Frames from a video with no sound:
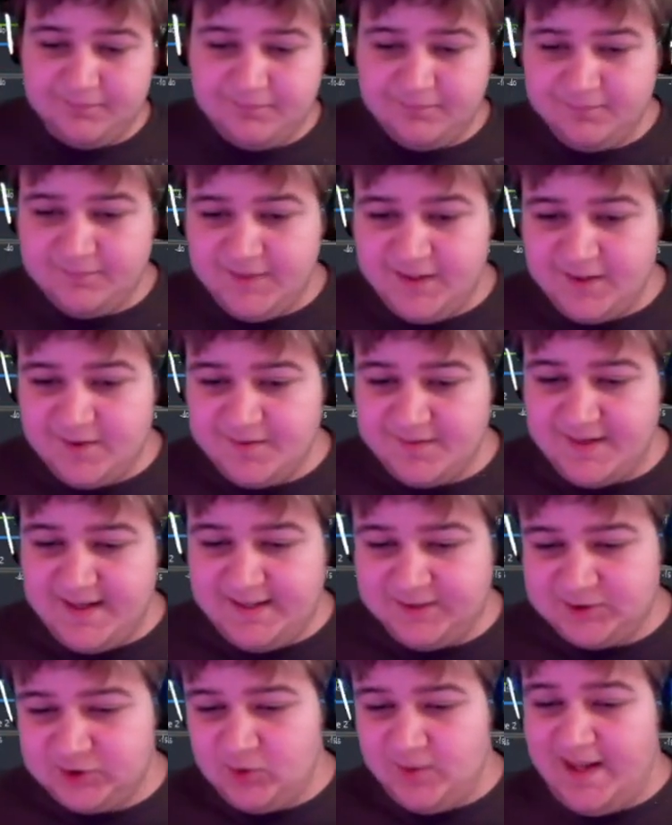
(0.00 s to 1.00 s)
The
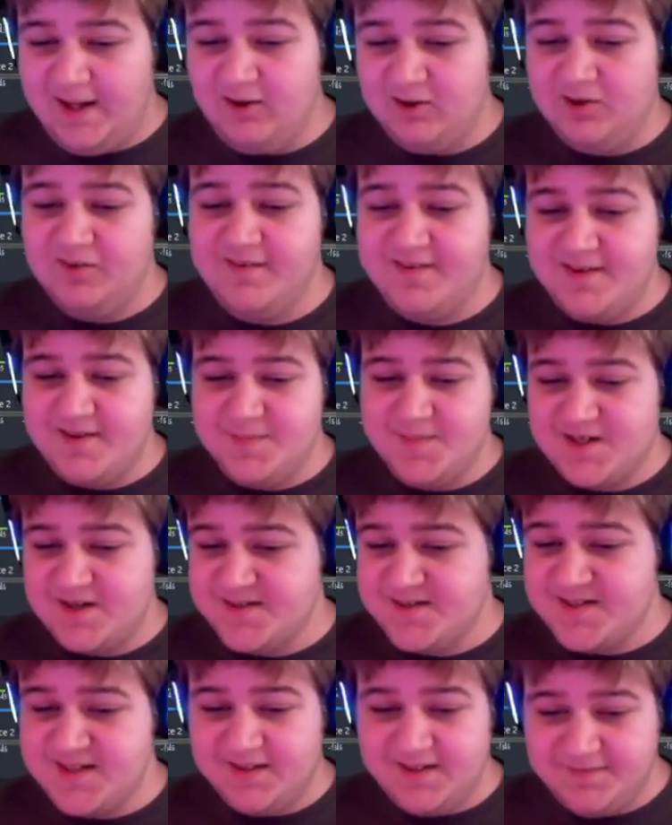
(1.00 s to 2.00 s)
actual algorithms are
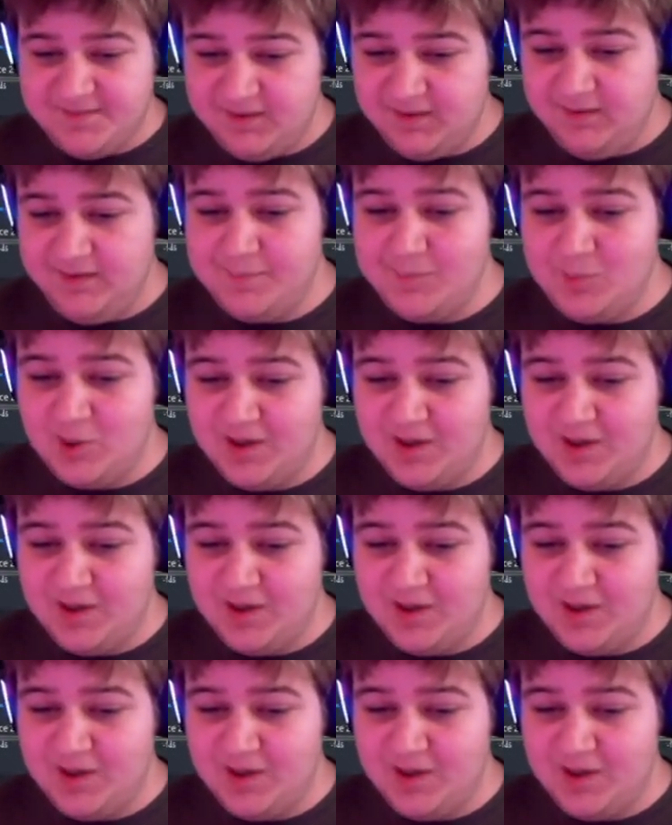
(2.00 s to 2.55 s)
significantly more